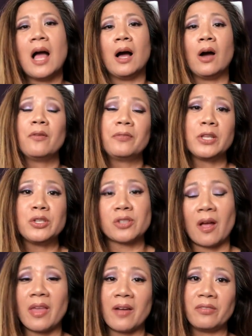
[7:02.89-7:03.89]
Hopefully you
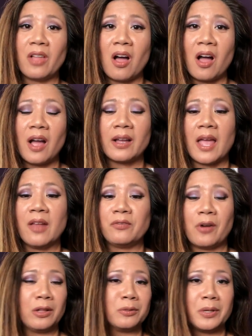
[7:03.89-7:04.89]
saw that vlog and
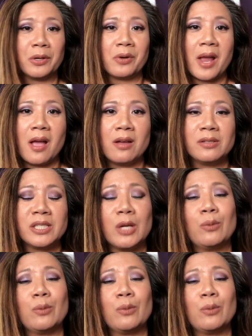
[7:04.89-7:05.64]
followed me around.